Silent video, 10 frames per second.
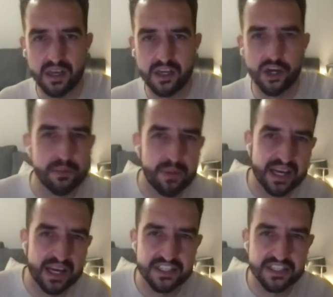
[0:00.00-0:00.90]
cutting
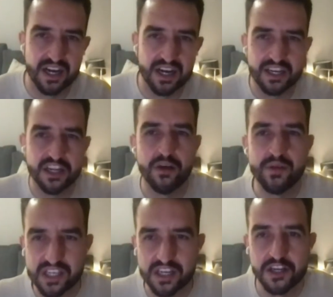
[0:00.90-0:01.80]
back inside and you know
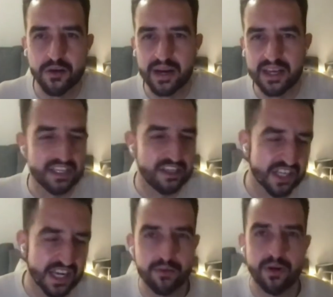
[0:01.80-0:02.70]
he's going to do it and he does
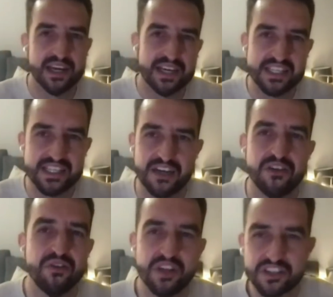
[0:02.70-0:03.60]
it anyway and gets
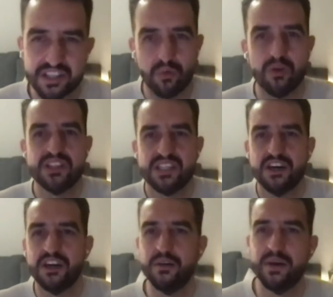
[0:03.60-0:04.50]
tackled. You just think, what is this
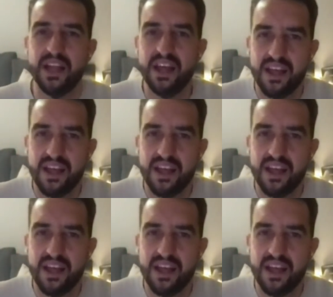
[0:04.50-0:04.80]
guy doing?